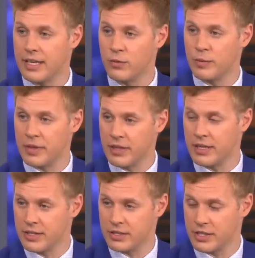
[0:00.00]
would be the
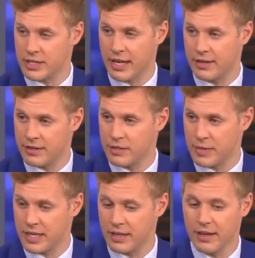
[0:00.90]
easiest candidate to
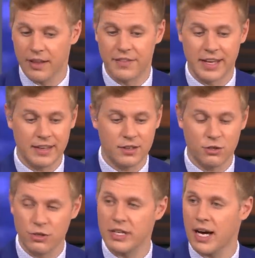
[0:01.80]
beat. They
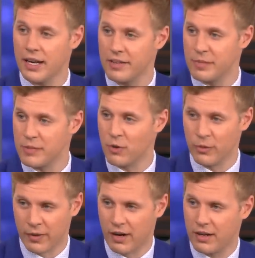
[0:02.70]
could not have been more
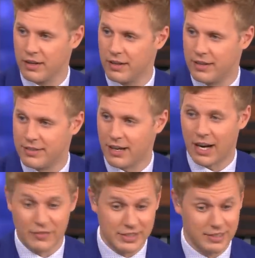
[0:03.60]
wrong.
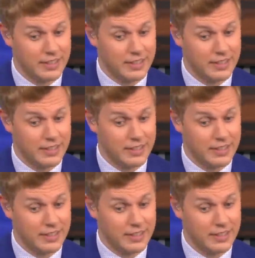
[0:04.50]
Obviously,